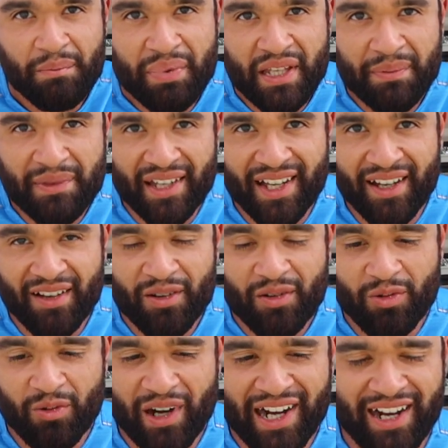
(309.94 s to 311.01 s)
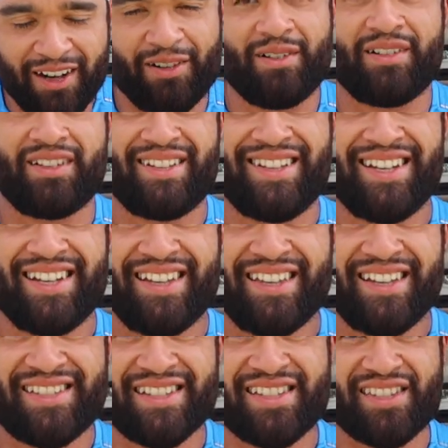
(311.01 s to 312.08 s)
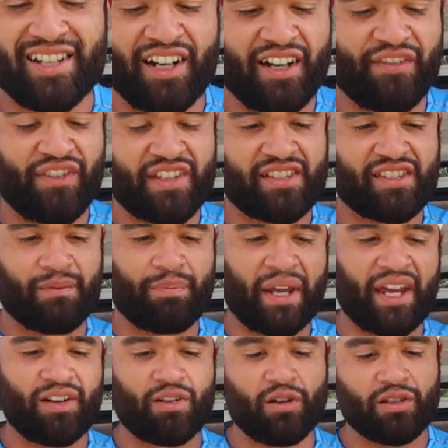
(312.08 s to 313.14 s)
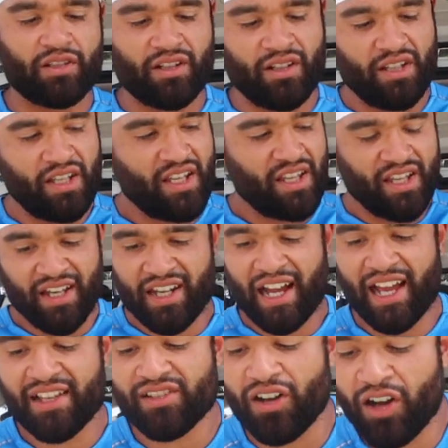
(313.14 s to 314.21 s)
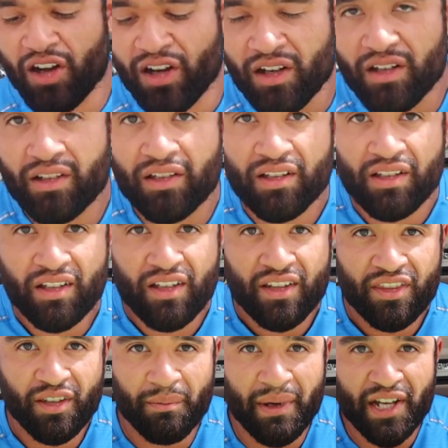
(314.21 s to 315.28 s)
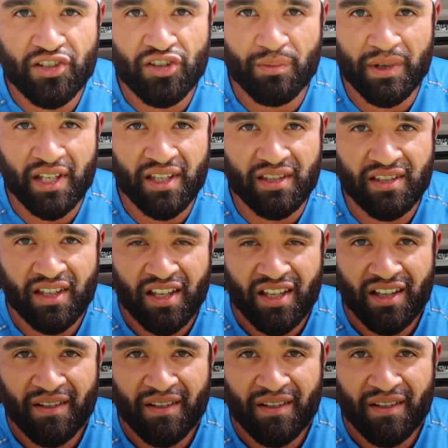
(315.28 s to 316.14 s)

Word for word: Peep that. Wow. This is tough. This is the band holder. It has all the measurement.